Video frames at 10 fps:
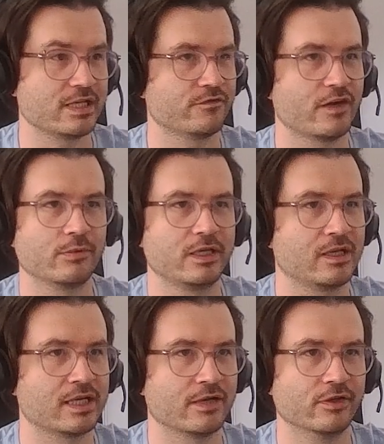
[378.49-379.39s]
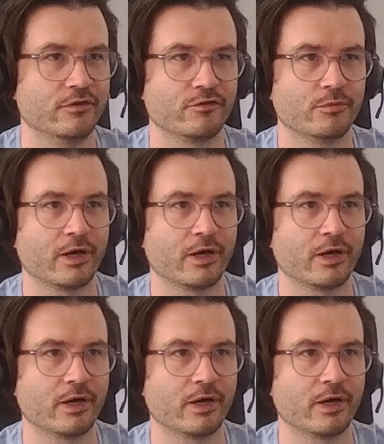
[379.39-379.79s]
It's available. You can download from